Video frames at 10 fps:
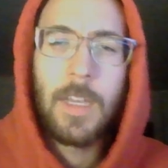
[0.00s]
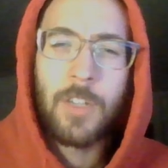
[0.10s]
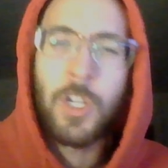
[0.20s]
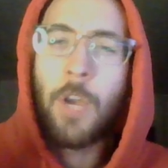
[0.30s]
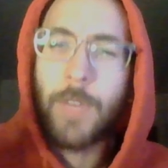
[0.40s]

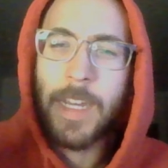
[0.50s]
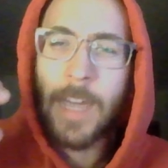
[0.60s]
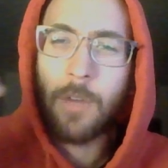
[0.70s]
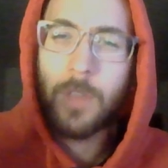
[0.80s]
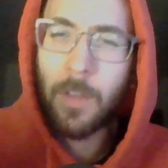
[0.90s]
choking
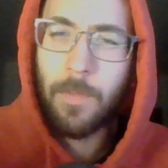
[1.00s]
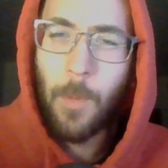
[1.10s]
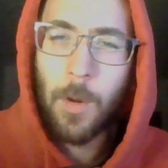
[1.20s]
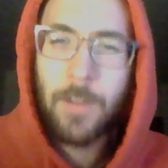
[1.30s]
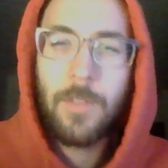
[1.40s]
out the
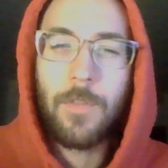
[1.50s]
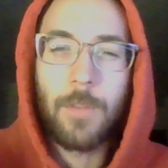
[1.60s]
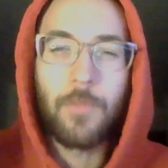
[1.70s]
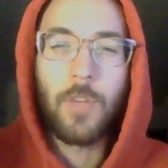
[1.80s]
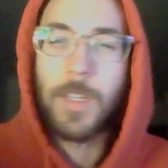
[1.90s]
forest
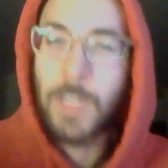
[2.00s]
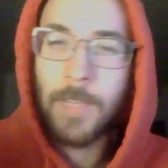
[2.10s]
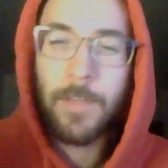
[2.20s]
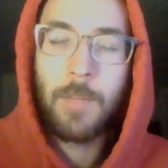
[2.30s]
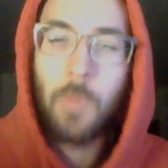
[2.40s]
from
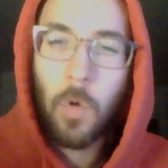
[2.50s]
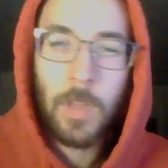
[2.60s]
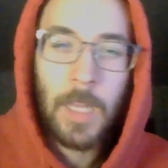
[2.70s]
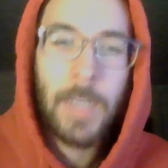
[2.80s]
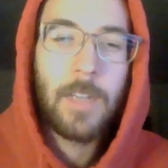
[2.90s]
receiving more
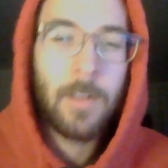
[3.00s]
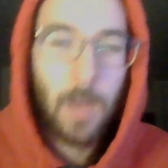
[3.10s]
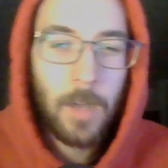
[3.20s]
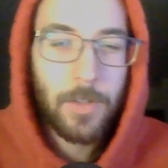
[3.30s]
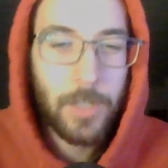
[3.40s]
light and
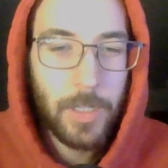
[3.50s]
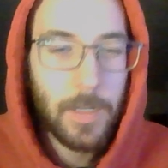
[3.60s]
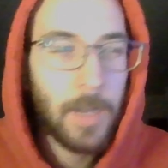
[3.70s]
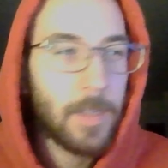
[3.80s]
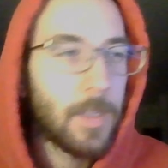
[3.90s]
oxygen
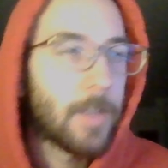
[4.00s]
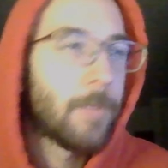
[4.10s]
kind of thing.